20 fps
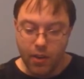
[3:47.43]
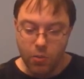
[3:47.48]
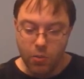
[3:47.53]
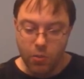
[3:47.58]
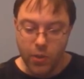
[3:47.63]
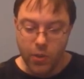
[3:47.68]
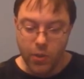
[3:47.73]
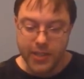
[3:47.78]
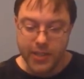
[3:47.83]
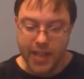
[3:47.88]

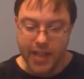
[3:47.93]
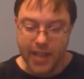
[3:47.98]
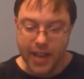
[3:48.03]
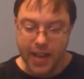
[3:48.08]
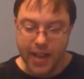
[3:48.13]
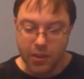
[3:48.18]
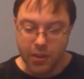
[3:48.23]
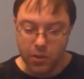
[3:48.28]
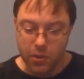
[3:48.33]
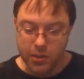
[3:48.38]

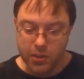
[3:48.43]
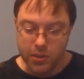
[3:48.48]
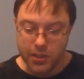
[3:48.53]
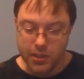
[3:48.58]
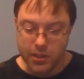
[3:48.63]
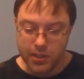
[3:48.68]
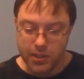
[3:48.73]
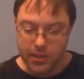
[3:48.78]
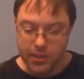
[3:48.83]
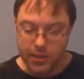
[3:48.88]

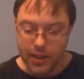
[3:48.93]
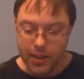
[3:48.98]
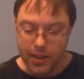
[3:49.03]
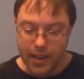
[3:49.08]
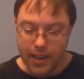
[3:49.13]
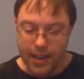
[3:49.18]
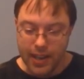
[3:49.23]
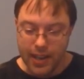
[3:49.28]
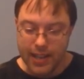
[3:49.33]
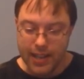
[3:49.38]
recycles
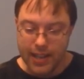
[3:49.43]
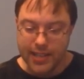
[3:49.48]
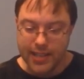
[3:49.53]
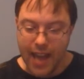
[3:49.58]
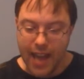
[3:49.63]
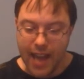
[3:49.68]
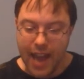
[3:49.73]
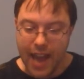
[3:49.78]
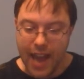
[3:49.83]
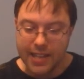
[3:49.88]
is
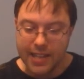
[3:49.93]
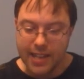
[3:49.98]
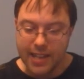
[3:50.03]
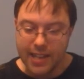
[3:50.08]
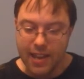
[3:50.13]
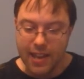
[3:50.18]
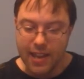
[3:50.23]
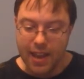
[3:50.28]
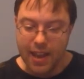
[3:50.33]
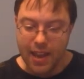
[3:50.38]
at
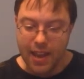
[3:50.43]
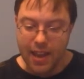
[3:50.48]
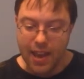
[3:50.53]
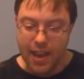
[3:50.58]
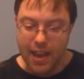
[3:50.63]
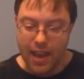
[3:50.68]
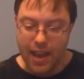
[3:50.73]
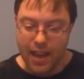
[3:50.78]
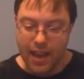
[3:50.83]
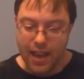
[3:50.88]

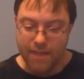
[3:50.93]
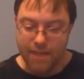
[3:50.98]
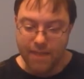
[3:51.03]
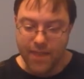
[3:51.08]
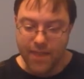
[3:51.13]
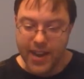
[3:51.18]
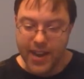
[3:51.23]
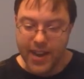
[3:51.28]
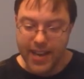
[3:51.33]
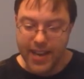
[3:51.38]

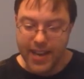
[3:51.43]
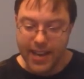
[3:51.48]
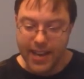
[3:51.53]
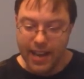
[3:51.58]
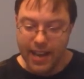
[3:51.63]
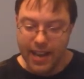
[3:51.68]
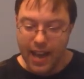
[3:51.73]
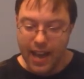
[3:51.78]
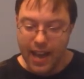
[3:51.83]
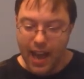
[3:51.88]
infinity.
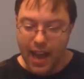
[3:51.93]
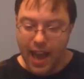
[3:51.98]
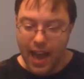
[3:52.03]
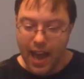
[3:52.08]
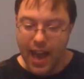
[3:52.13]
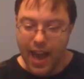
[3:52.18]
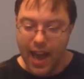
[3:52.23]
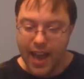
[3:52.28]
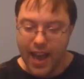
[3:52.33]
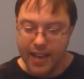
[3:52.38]

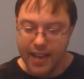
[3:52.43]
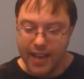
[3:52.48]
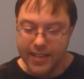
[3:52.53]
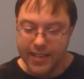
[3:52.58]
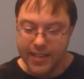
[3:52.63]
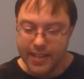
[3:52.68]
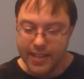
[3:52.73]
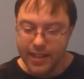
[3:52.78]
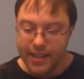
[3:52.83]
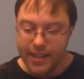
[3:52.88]

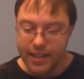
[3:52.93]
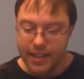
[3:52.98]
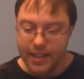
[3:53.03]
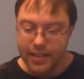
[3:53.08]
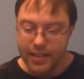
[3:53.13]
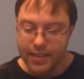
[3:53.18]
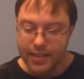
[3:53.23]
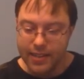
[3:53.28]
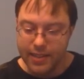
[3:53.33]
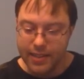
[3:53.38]
And
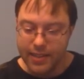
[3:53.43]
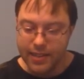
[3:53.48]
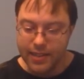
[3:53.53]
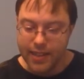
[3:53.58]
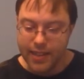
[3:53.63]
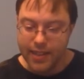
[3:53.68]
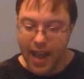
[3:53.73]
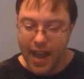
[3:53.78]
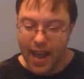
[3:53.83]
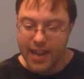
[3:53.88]

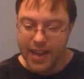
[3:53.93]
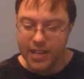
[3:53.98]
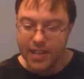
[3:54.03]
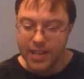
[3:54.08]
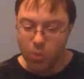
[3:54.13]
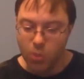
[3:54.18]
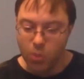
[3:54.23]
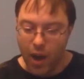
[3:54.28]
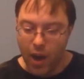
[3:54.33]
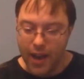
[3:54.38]
that is
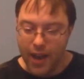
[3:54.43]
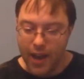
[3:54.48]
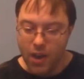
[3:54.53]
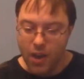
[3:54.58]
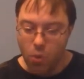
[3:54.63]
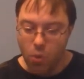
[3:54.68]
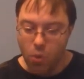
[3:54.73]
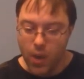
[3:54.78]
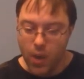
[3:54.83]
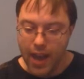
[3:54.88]
why
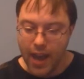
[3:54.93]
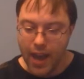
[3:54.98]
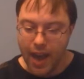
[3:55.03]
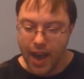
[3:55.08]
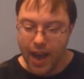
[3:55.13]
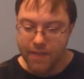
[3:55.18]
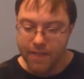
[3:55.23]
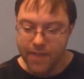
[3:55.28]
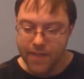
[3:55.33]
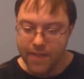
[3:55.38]
we
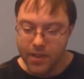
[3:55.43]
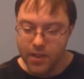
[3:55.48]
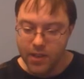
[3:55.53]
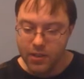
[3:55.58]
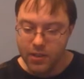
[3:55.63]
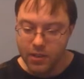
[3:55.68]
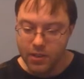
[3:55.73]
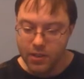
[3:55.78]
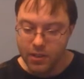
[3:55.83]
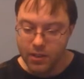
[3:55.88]
have
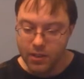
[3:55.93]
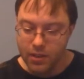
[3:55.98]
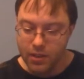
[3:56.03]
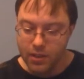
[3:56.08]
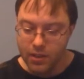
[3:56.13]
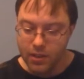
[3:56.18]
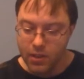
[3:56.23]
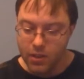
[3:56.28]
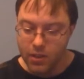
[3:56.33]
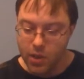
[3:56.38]

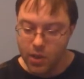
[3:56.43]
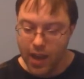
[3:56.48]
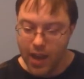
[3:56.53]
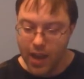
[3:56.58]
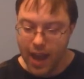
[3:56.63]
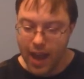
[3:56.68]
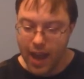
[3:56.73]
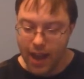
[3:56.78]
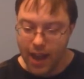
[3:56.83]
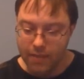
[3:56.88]
to
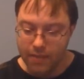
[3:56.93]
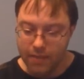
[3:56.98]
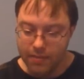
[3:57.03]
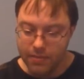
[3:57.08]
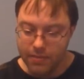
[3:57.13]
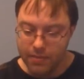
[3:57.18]
have